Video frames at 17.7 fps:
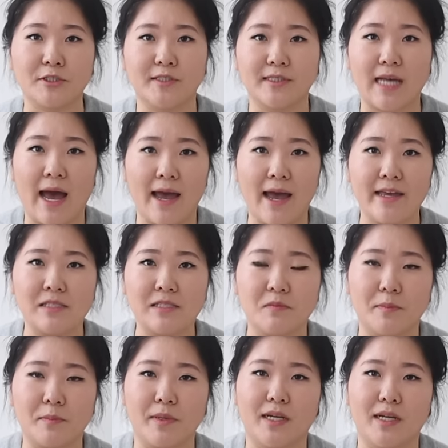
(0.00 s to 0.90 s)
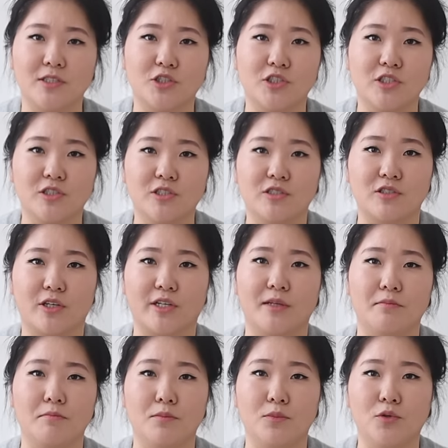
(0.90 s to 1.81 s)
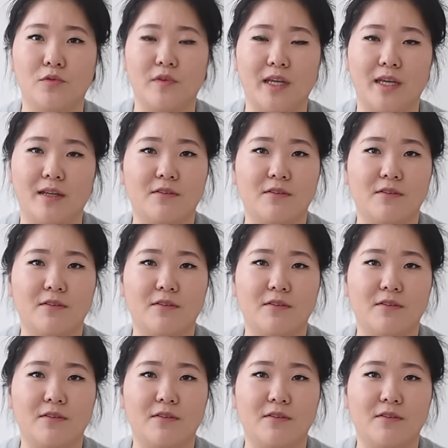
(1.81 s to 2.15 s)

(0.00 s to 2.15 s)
size, but because she just started moving